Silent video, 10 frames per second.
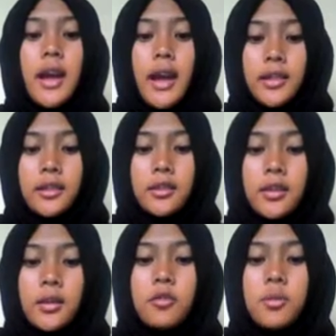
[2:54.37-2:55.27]
and
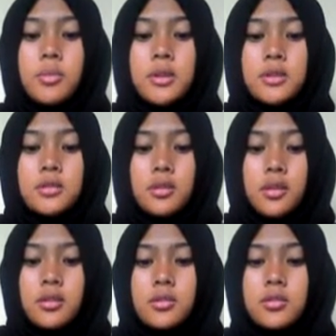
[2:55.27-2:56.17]
we must
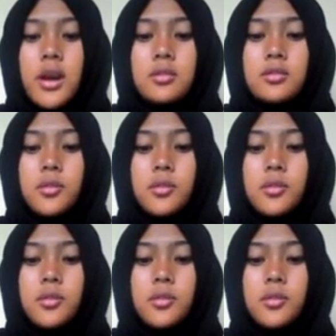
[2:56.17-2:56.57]
try